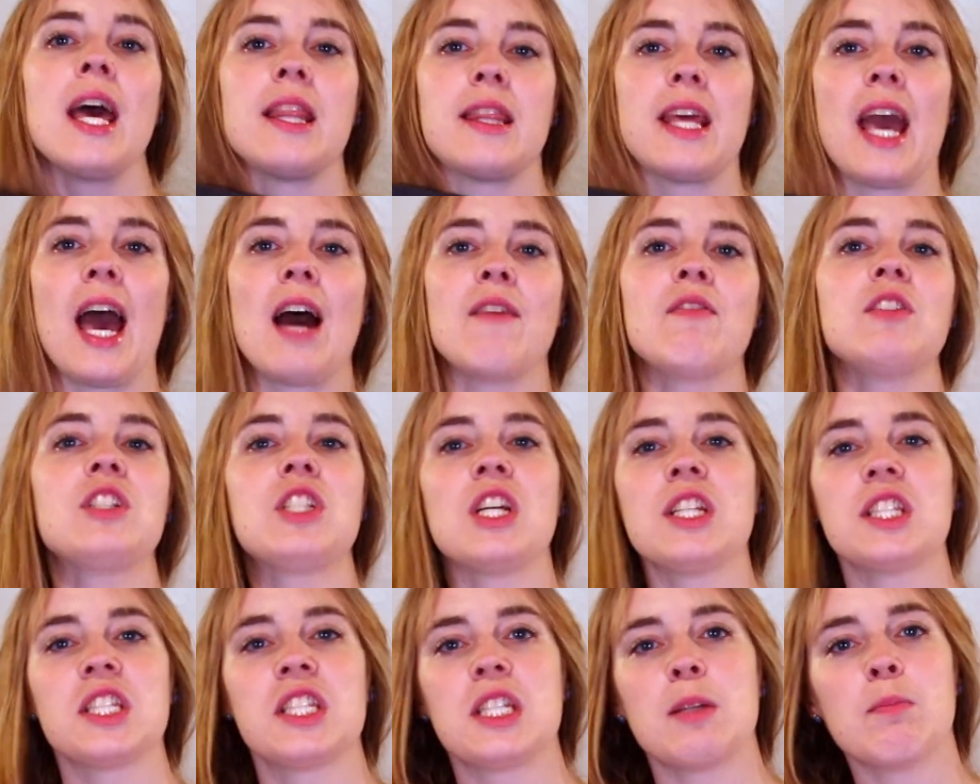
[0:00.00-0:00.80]
They haven't
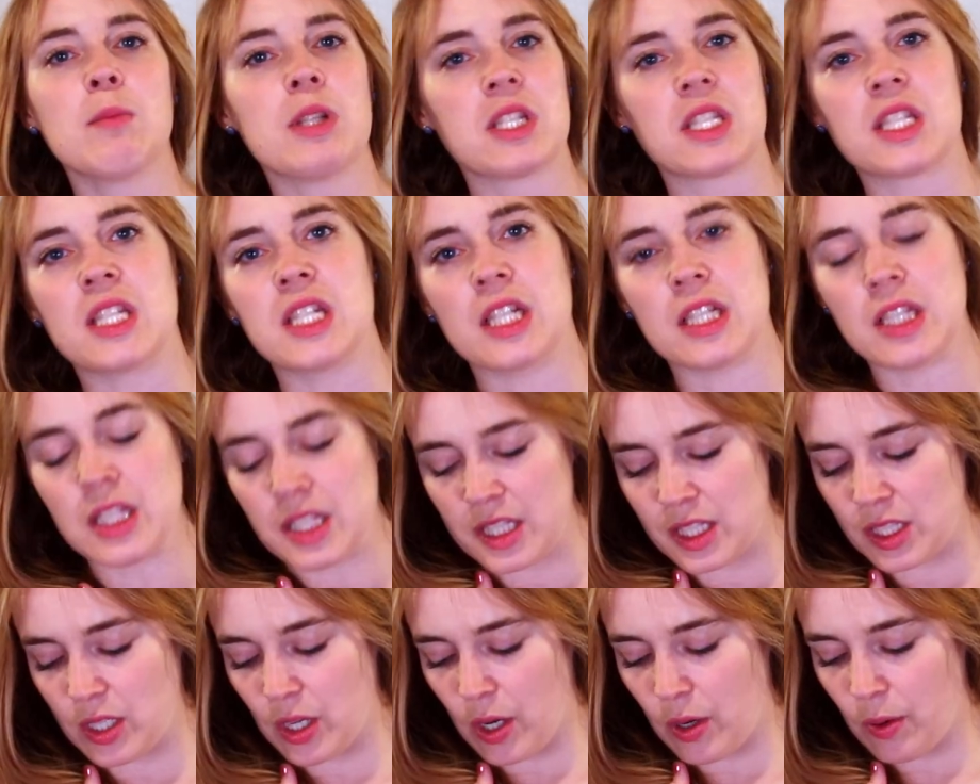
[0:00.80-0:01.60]
done seamless since,
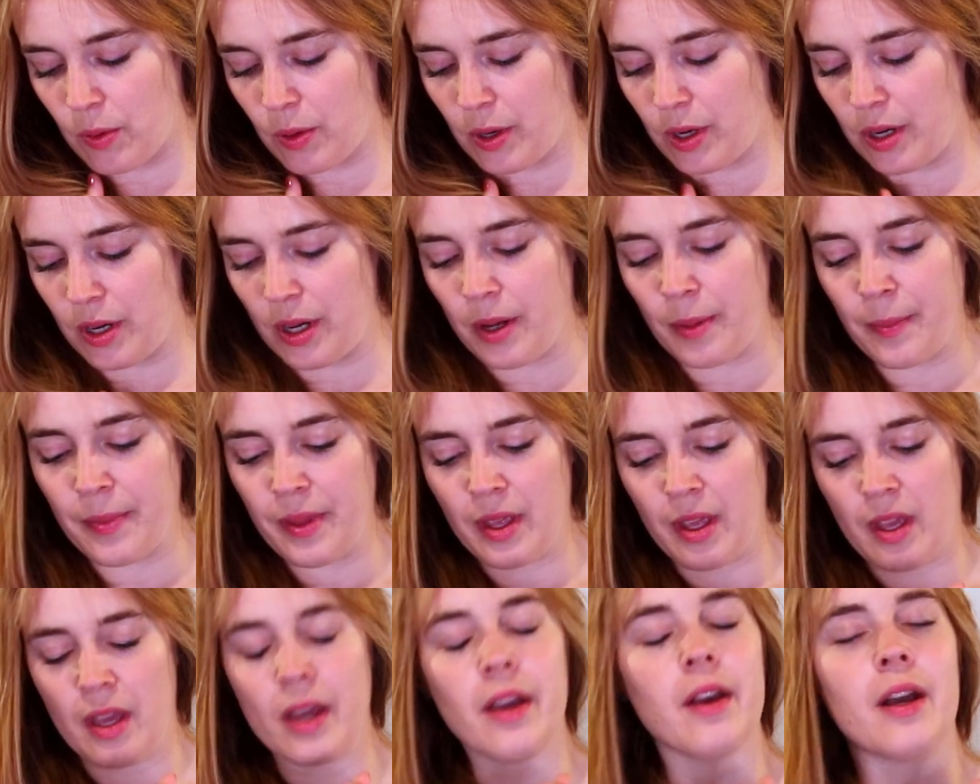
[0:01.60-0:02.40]
so
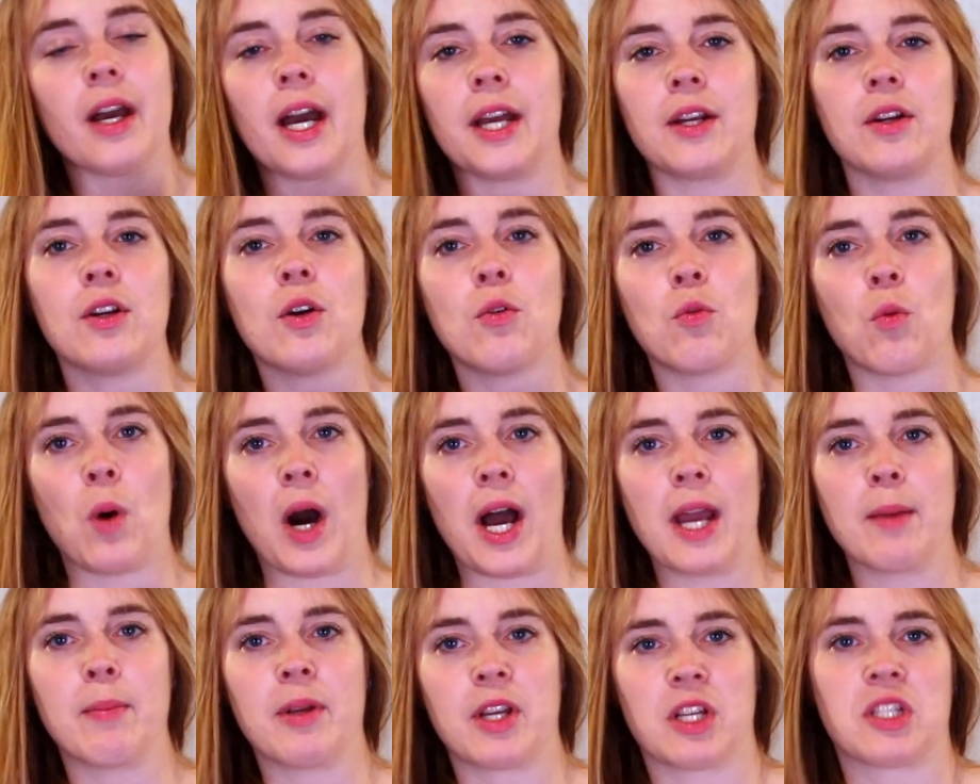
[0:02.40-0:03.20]
I don't know
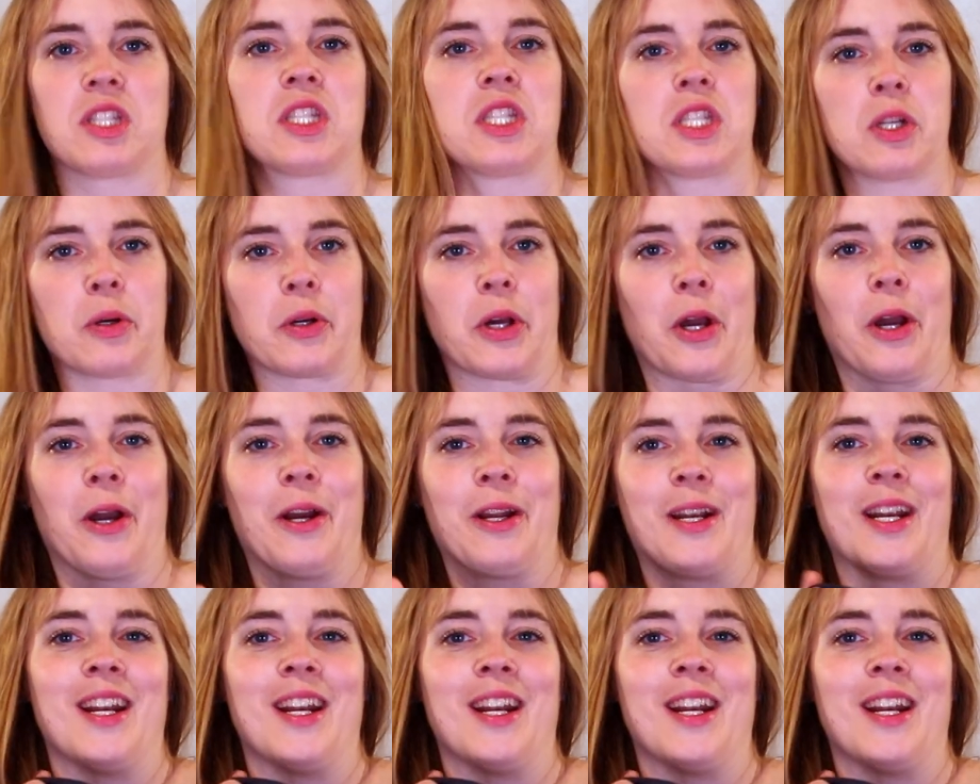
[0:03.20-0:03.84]
why, because it's so good.